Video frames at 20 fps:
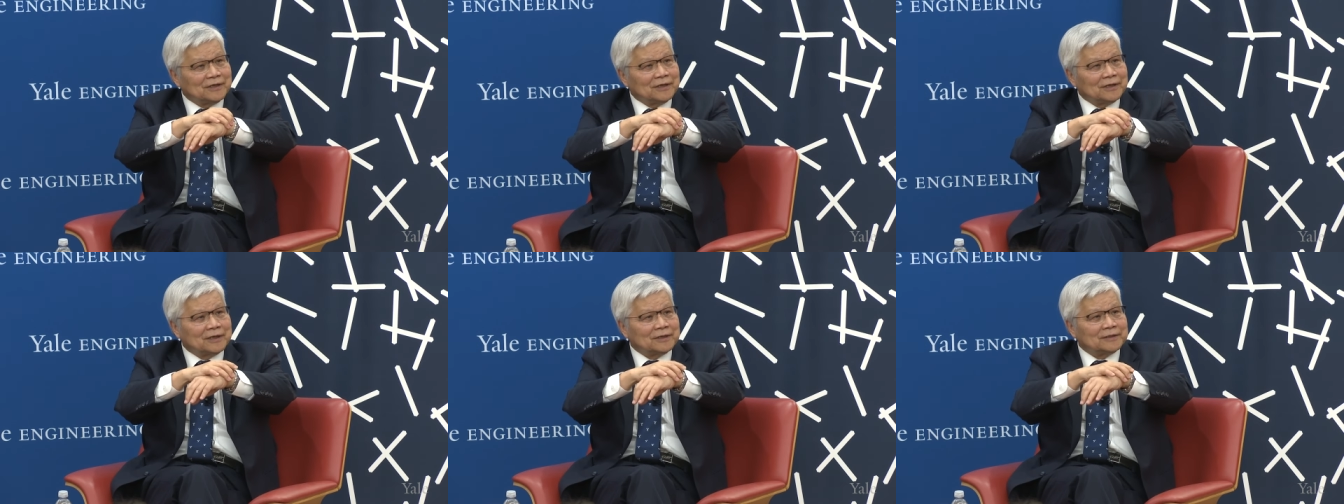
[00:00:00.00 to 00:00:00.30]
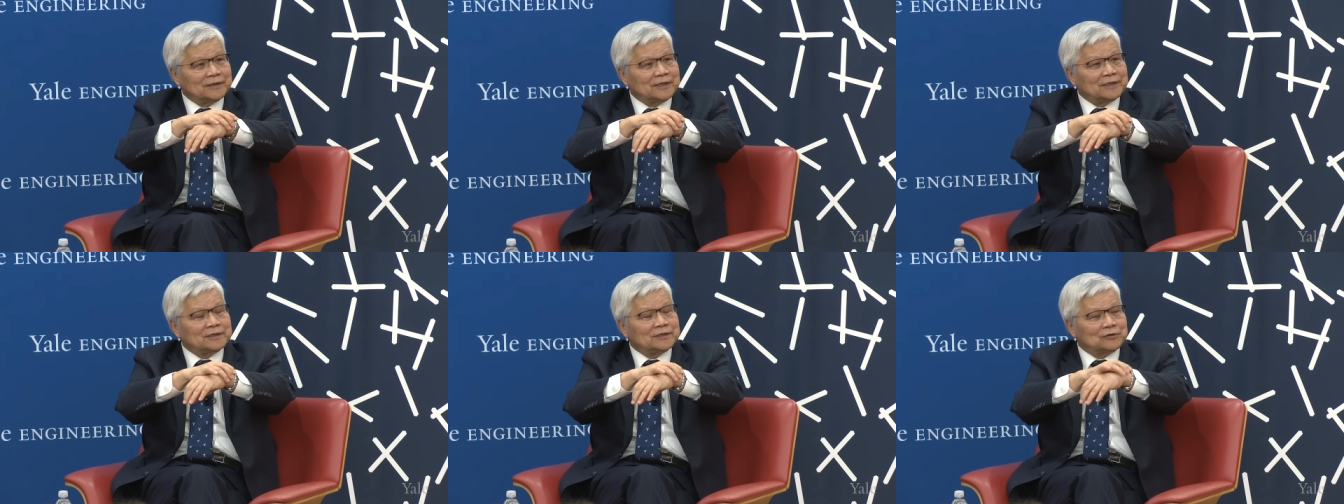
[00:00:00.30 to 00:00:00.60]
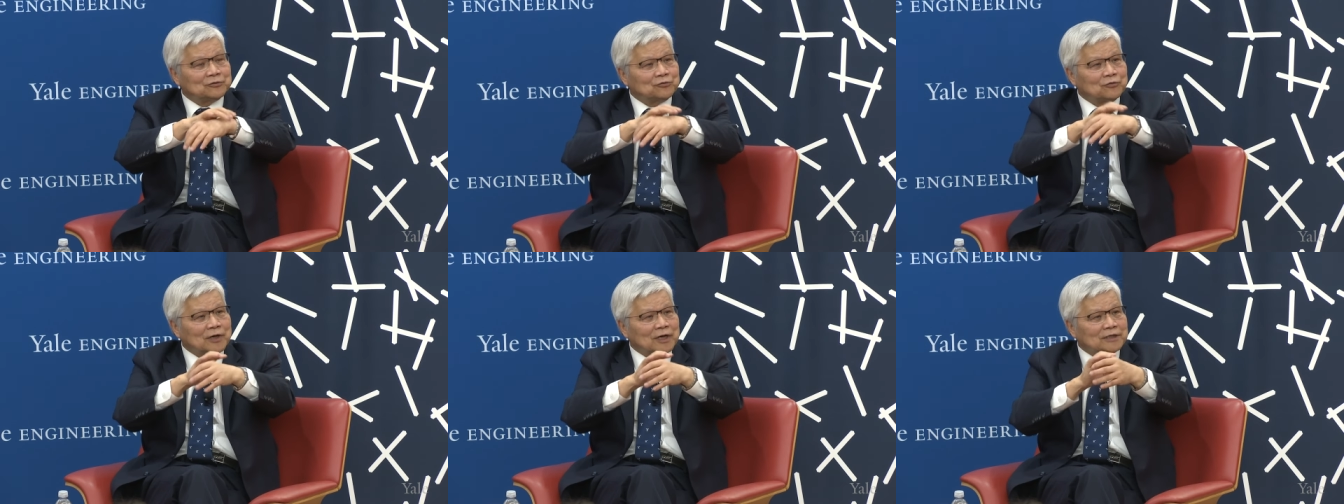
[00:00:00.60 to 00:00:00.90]
And then
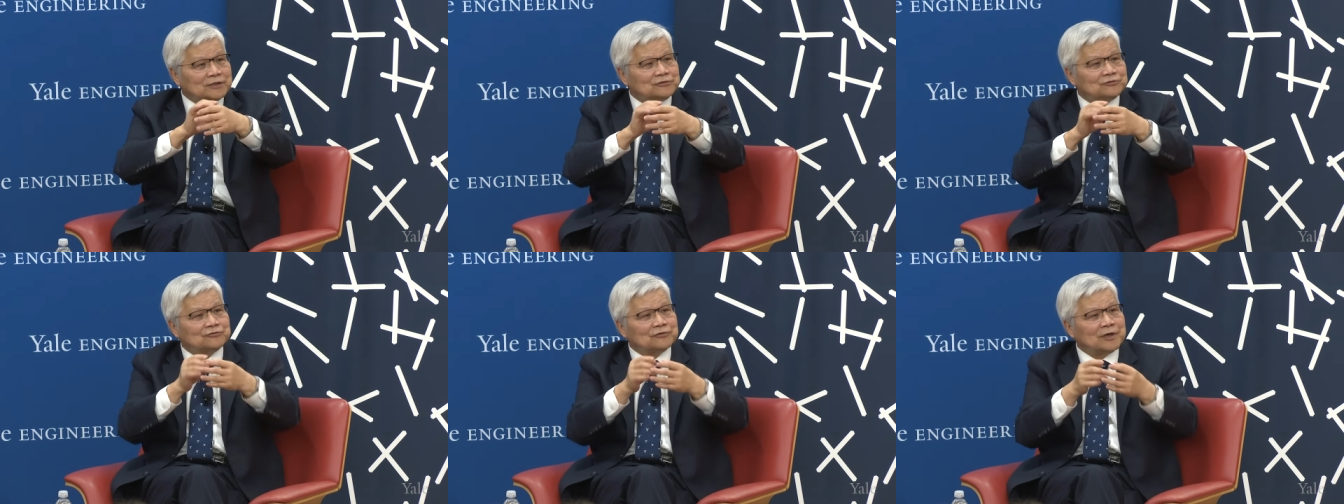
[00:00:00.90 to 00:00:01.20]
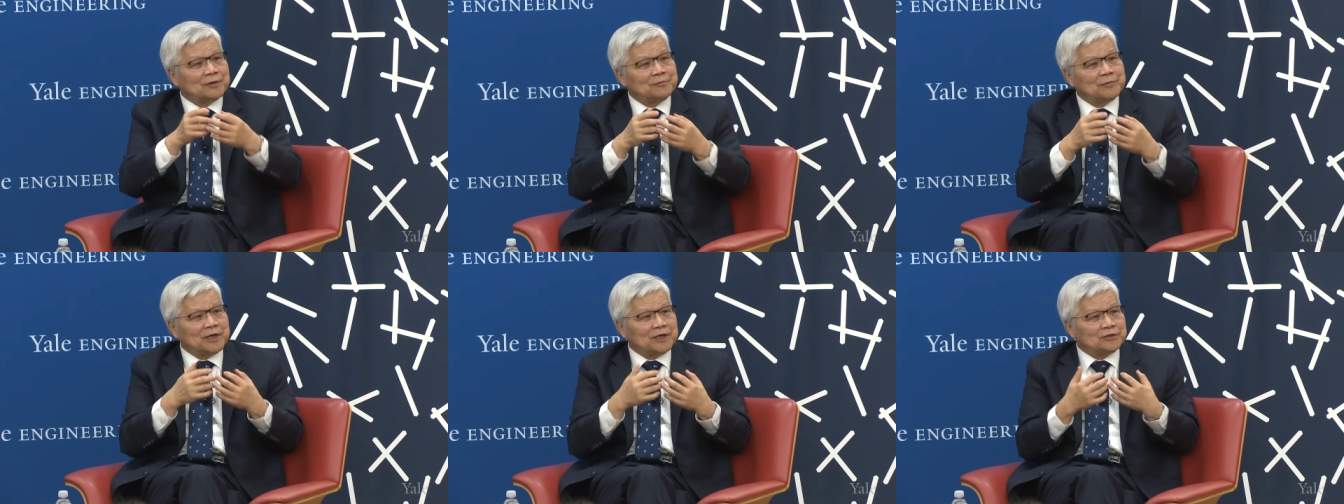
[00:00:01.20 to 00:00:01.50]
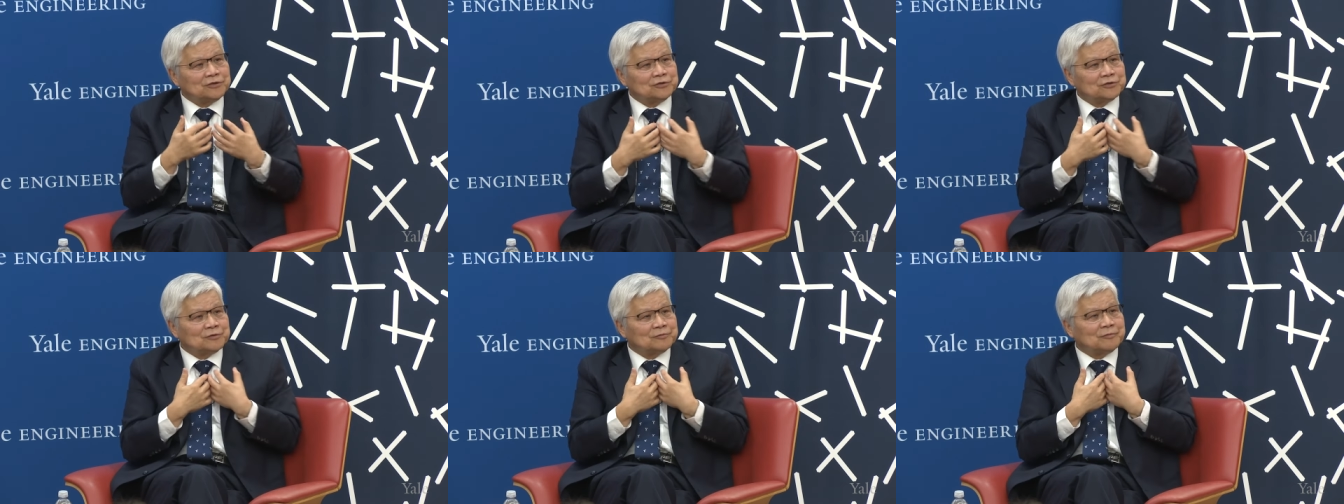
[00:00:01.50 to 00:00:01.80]
the watch will
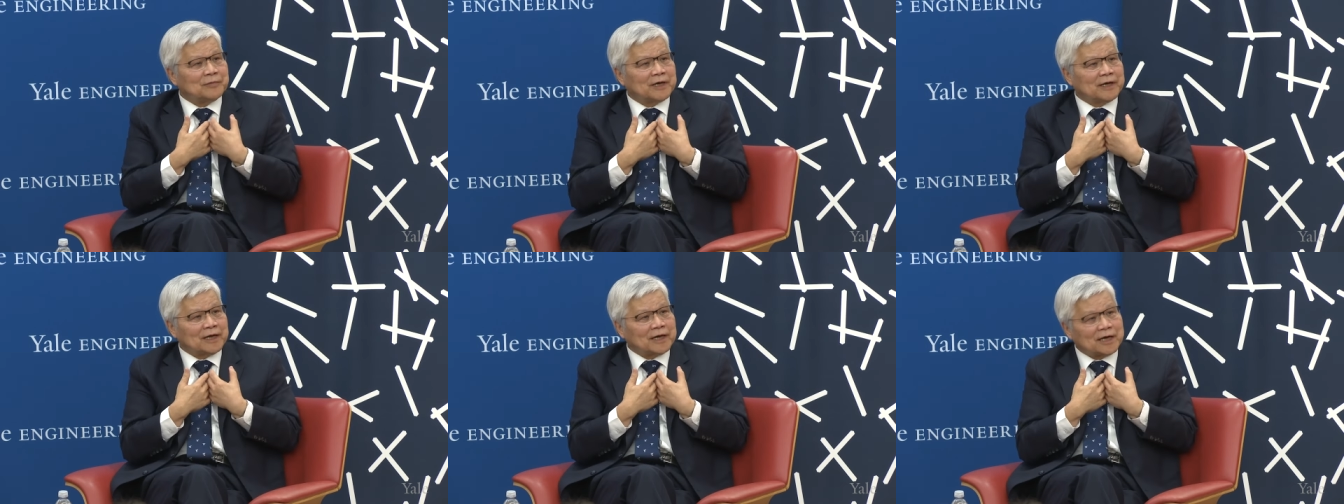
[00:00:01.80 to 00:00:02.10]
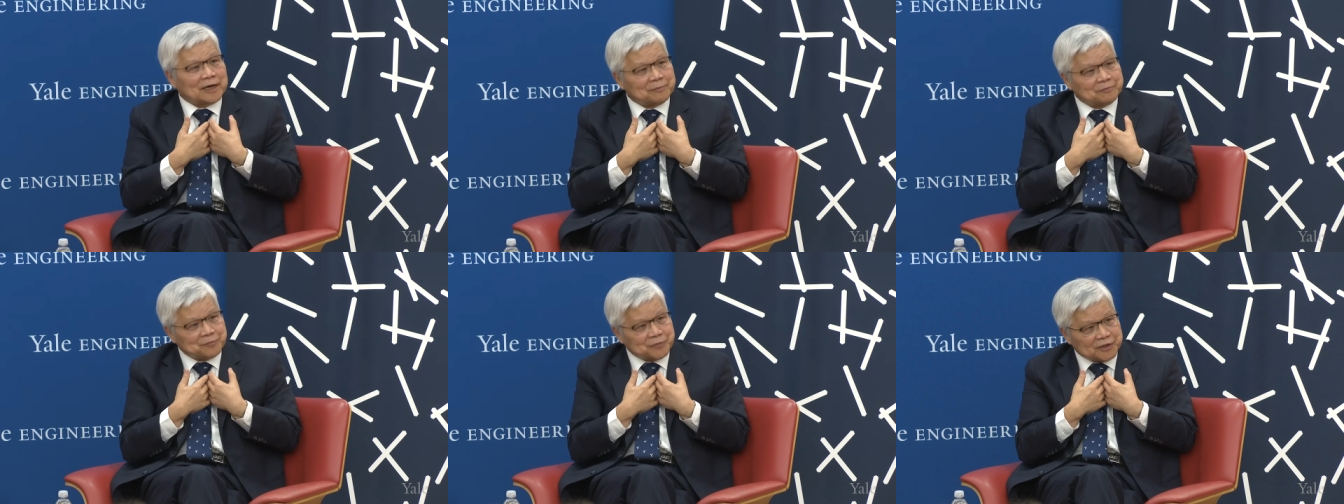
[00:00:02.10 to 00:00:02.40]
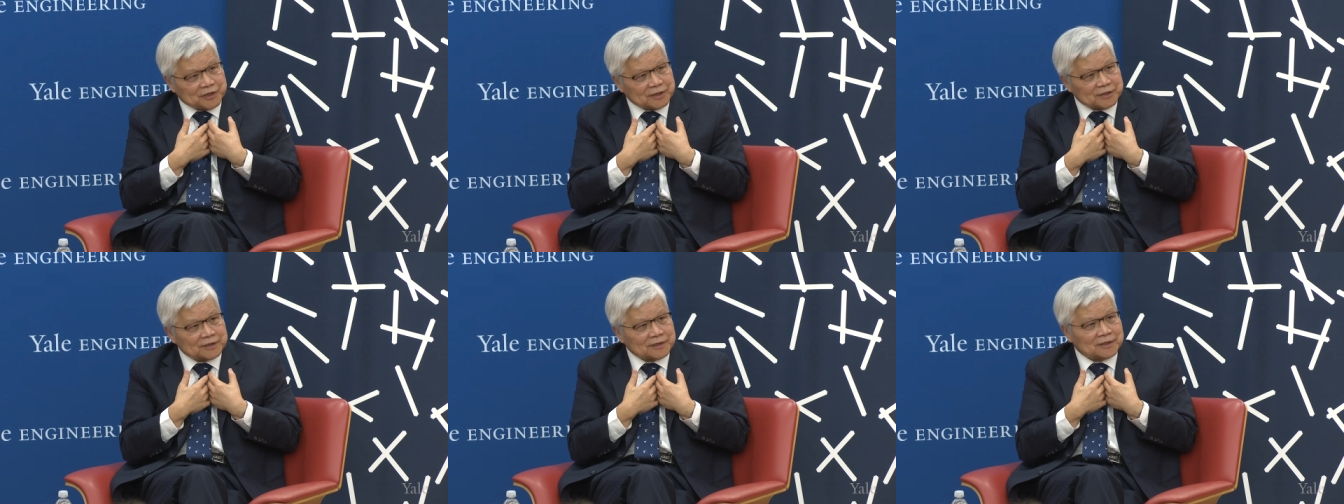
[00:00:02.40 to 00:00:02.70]
measure my
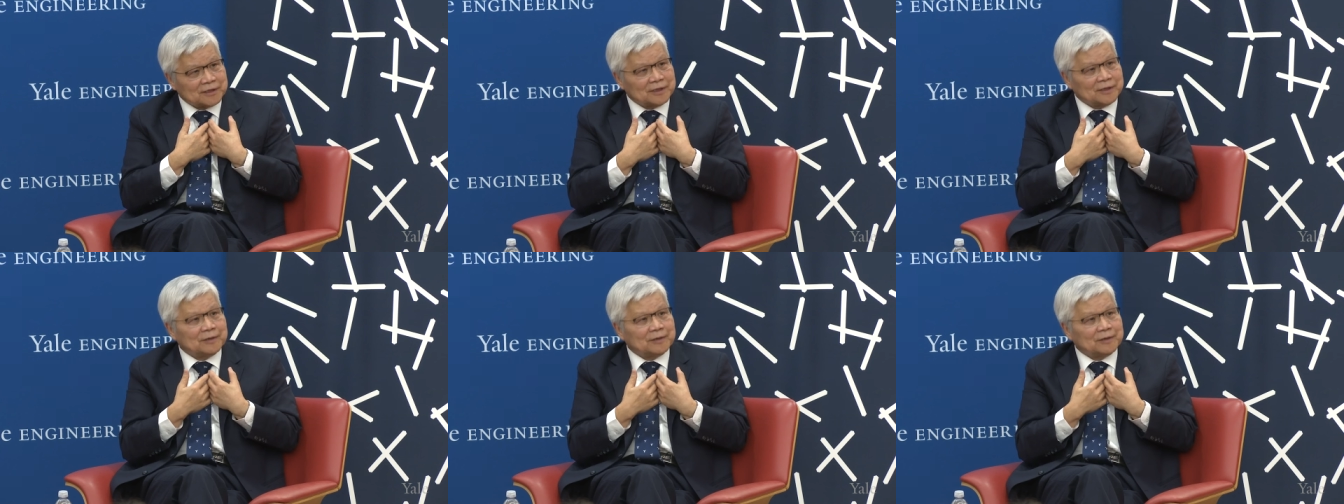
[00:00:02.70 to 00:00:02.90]
heartbeat,